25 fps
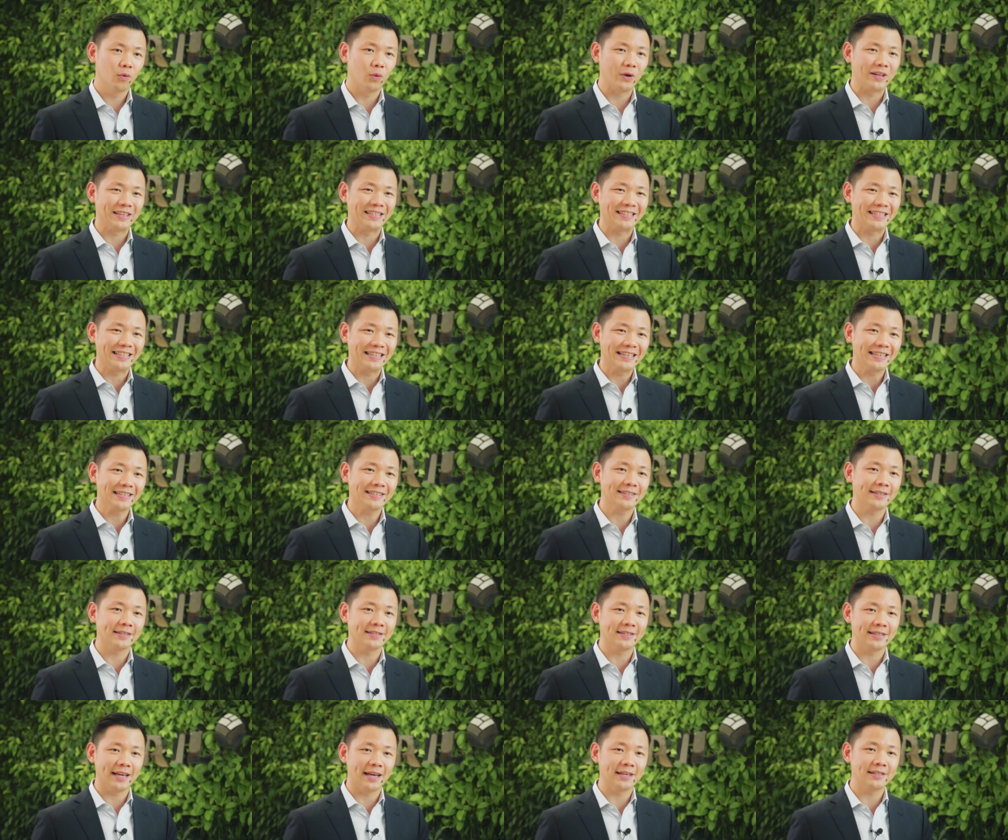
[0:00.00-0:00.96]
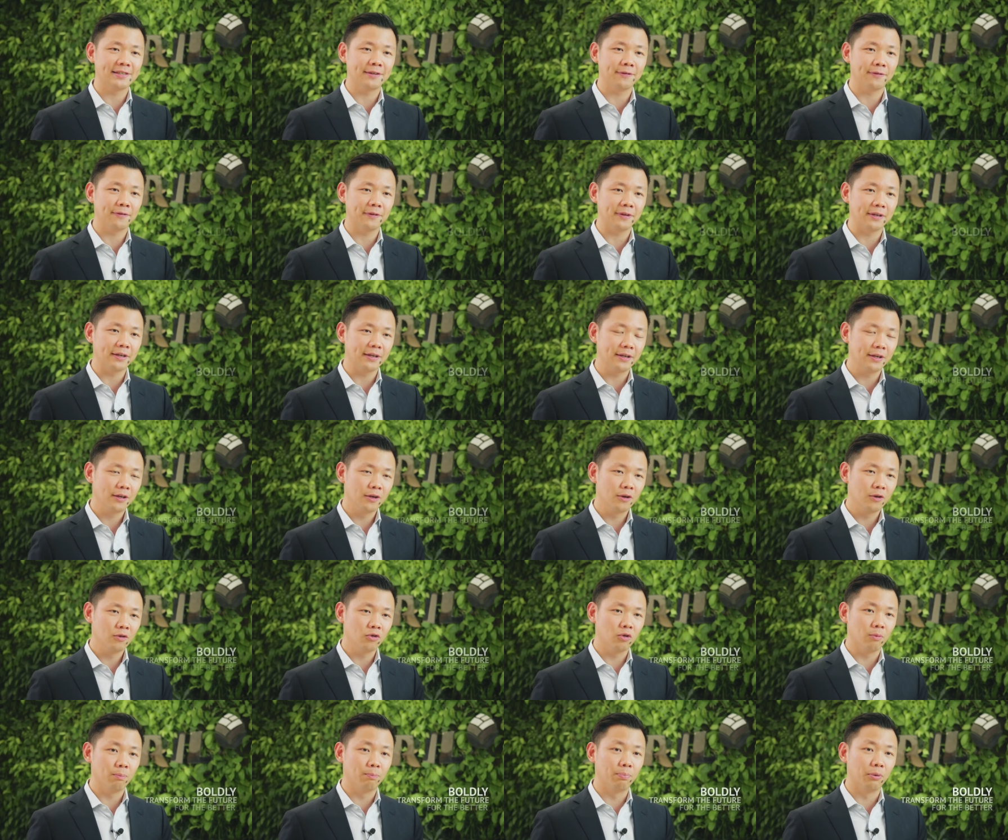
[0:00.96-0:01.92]
when seized decisively,
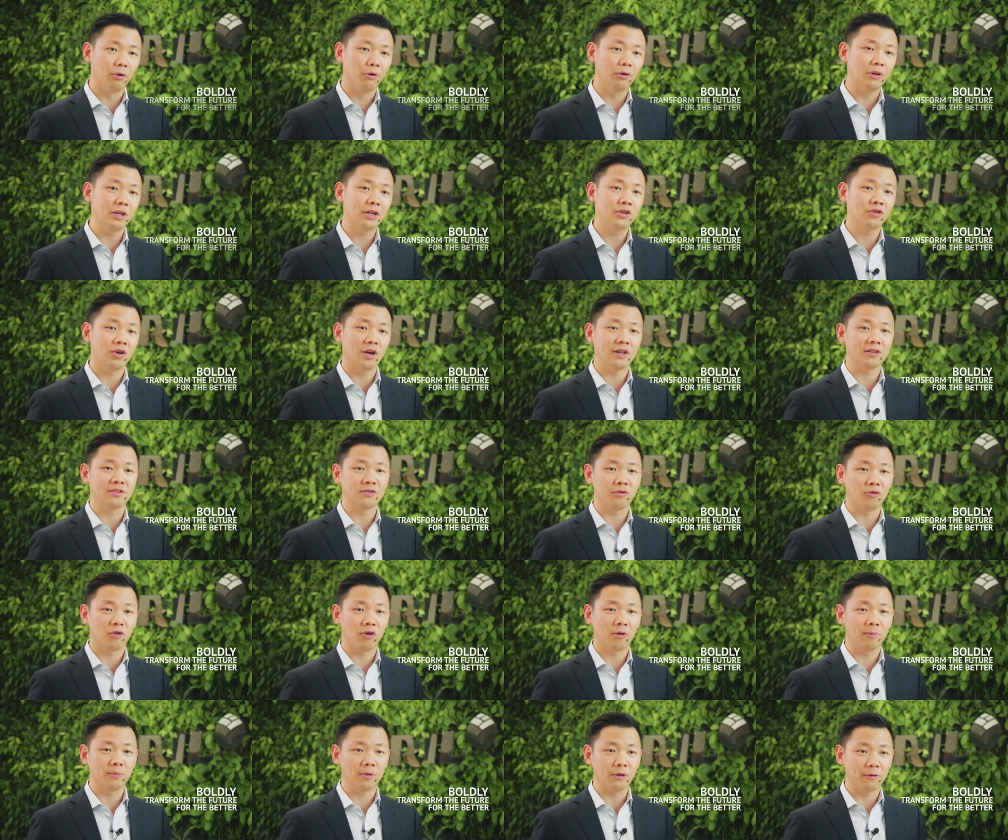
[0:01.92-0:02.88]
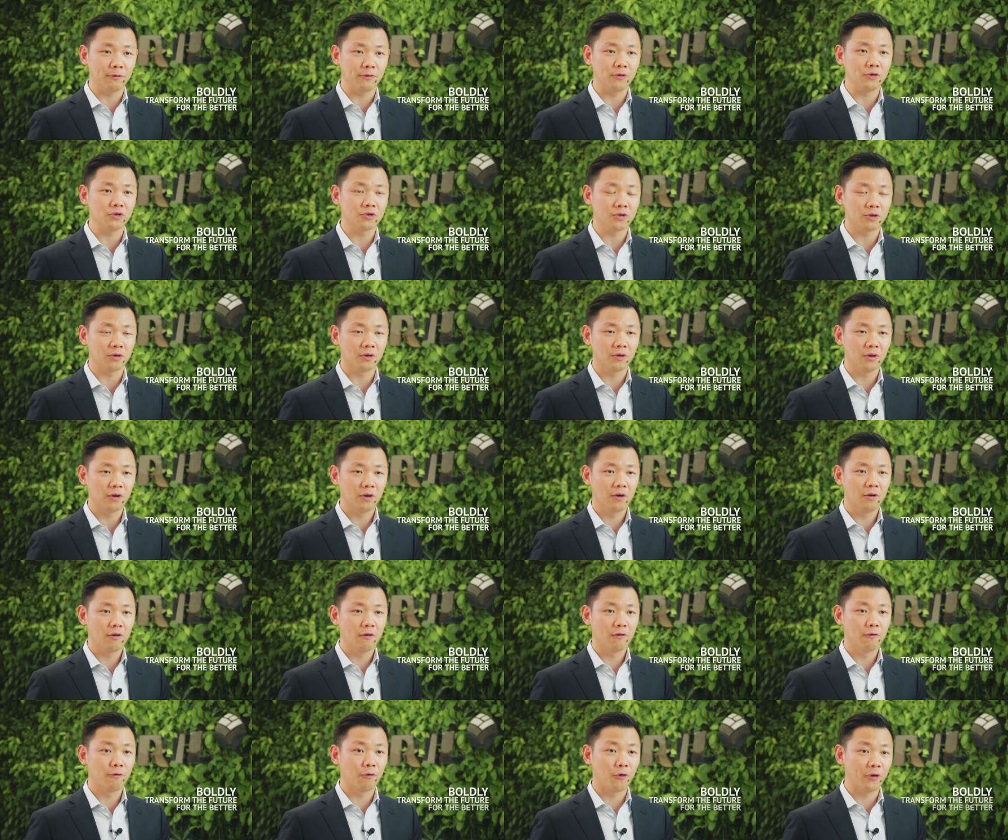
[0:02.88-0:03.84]
to boldly transform the future
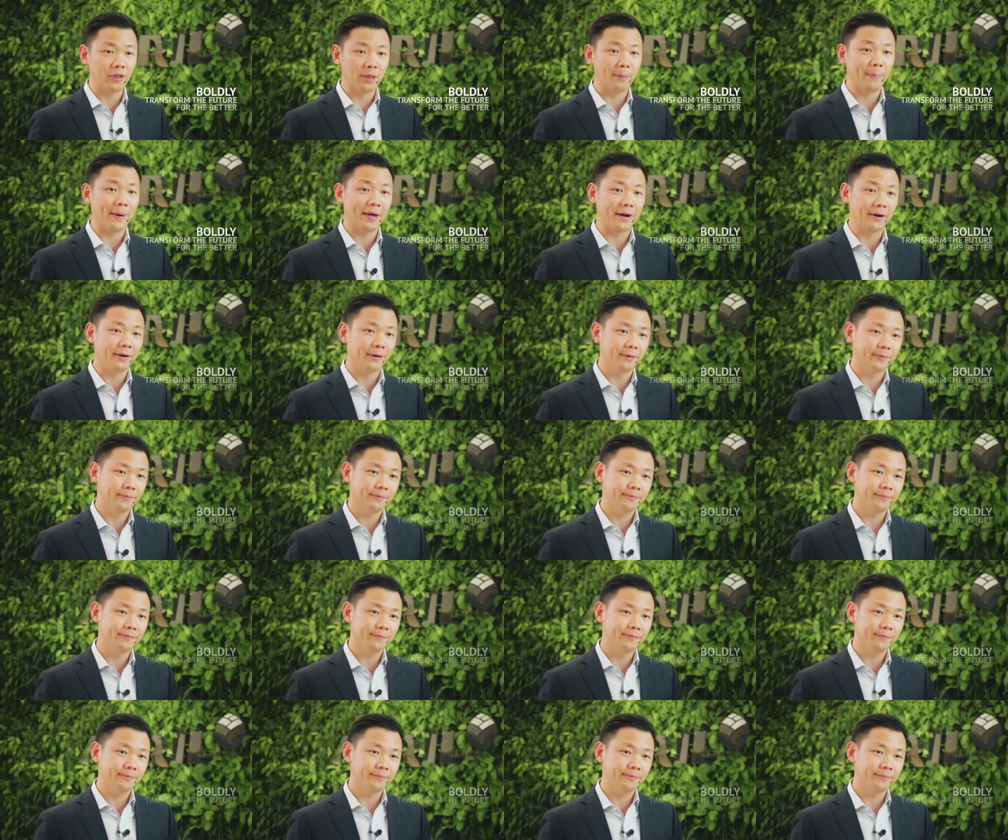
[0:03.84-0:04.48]
for the better.